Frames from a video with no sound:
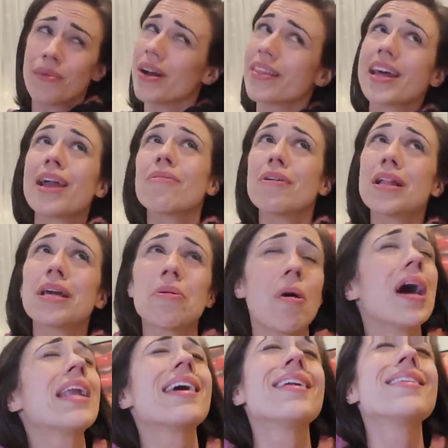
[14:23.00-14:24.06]
one that I really
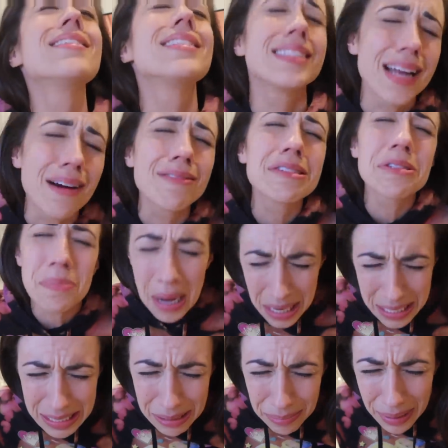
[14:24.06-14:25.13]
wanted is not
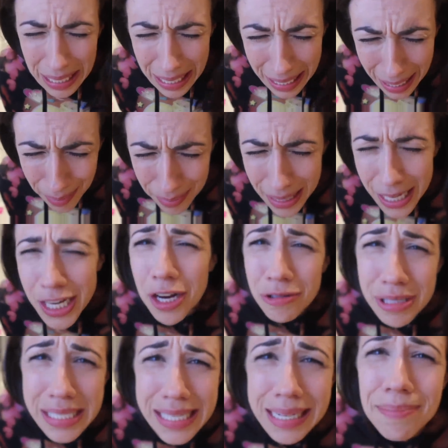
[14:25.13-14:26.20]
responding to me. I'm being
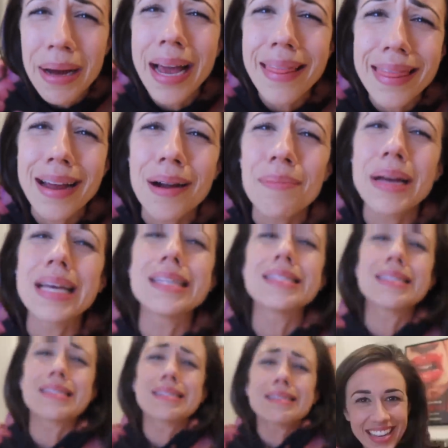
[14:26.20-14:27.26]
ghosted by a
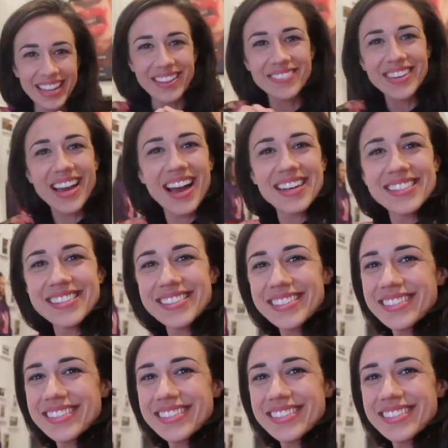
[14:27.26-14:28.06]
therapist. I love you guys.